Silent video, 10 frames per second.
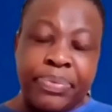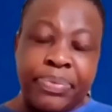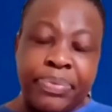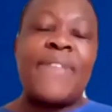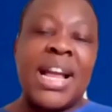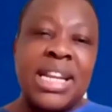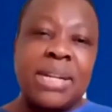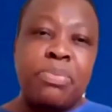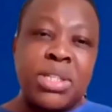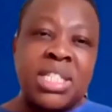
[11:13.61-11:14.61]
The
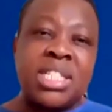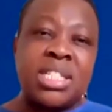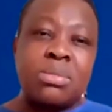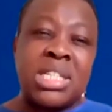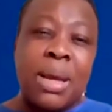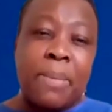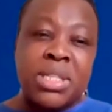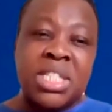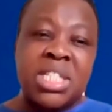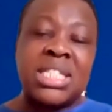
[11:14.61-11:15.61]
funded positions, which are
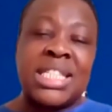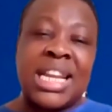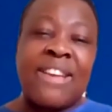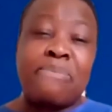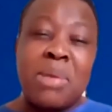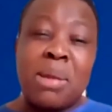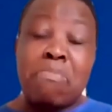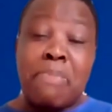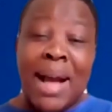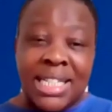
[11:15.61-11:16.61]
positions that have
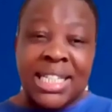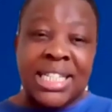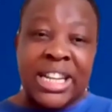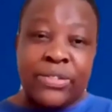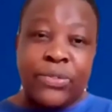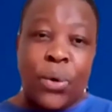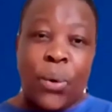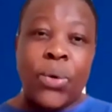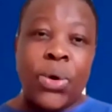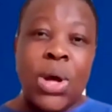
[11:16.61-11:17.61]
been budgeted
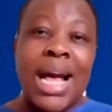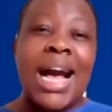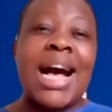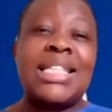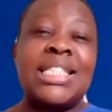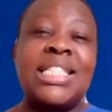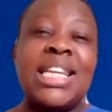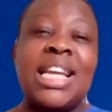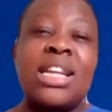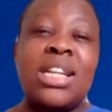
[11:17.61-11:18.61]
for, are
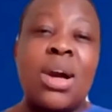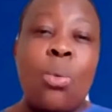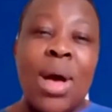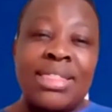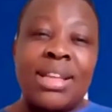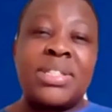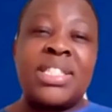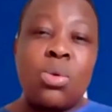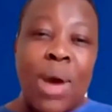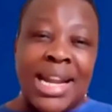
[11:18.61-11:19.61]
sitting at
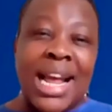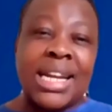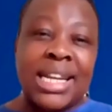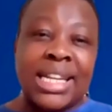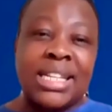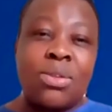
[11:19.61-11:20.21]
1,100.